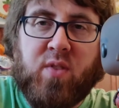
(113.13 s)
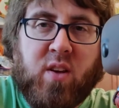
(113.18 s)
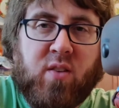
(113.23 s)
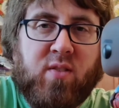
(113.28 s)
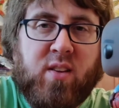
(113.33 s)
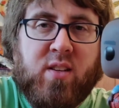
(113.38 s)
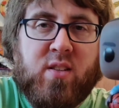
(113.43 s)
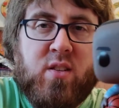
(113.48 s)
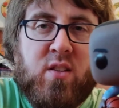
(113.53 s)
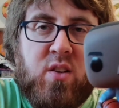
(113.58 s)

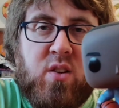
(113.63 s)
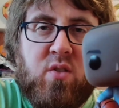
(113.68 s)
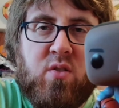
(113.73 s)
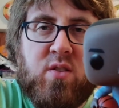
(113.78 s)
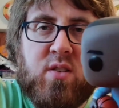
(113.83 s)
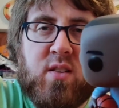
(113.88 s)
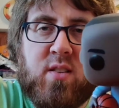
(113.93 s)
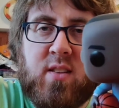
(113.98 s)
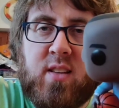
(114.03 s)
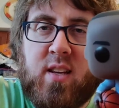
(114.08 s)
of these
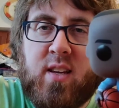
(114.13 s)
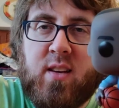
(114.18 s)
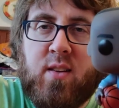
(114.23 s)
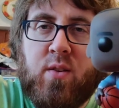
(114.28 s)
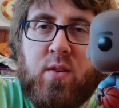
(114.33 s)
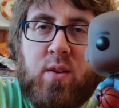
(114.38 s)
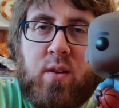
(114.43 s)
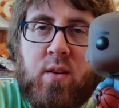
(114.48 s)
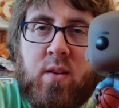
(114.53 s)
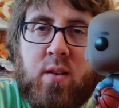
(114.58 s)
usually,
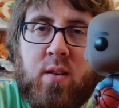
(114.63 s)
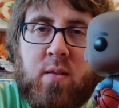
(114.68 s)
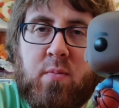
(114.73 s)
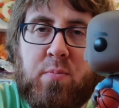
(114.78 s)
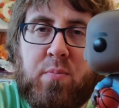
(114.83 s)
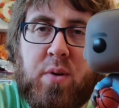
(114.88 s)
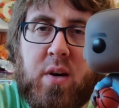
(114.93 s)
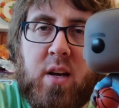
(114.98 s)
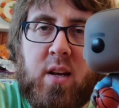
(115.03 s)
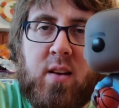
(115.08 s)

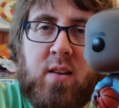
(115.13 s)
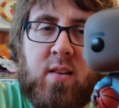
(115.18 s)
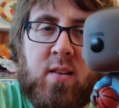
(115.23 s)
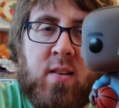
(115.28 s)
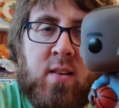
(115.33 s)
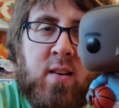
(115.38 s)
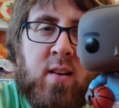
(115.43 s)
but